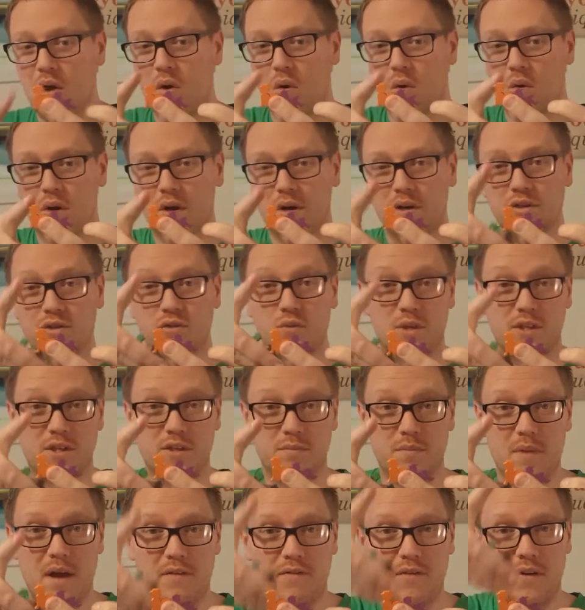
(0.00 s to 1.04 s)
Orange, which is
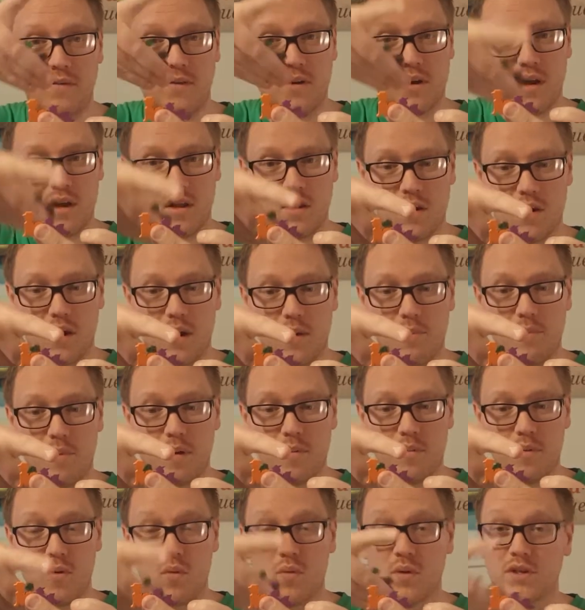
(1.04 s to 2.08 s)
my favorite color, and
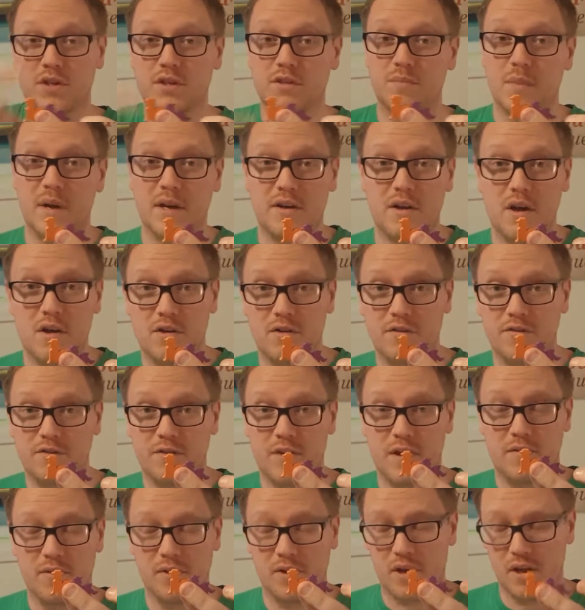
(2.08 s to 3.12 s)
purple, which is my daughter's
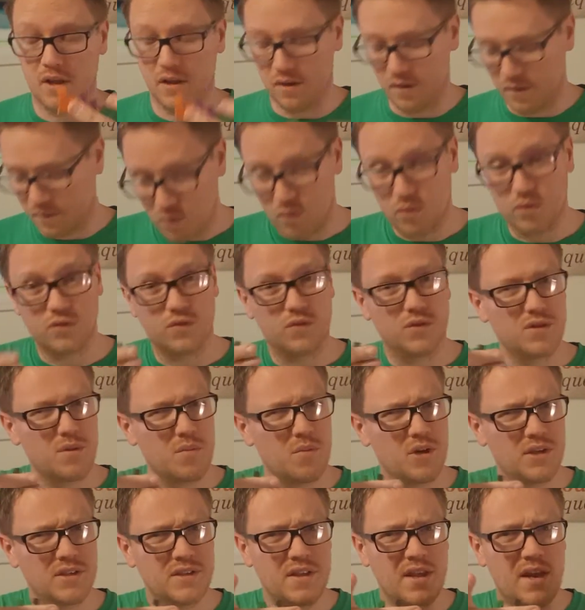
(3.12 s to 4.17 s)
favorite color. Of course, for some
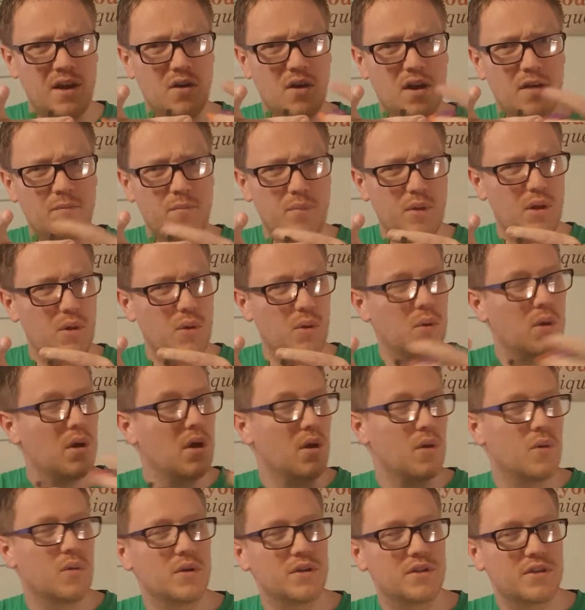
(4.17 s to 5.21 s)
reason they don't have blue,
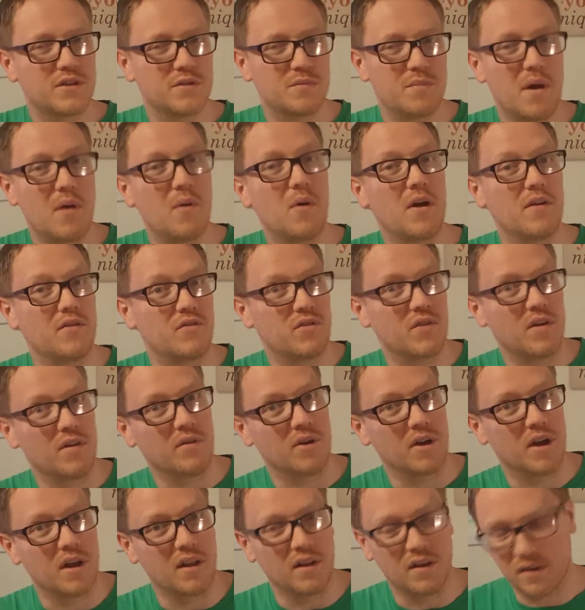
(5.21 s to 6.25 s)
which is my wife's
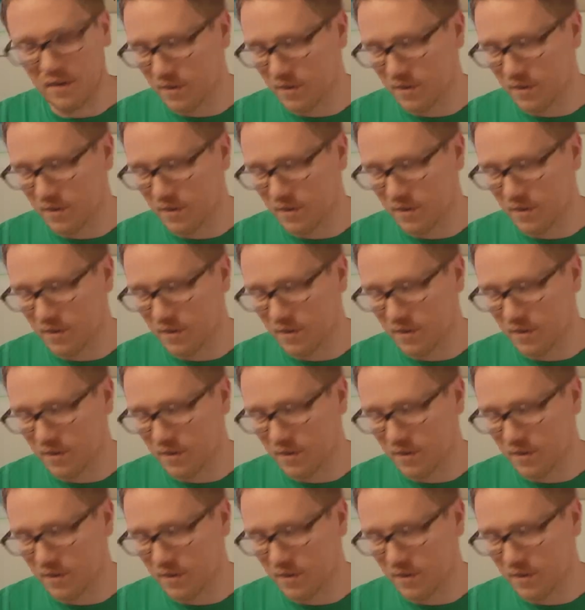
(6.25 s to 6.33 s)
favorite color.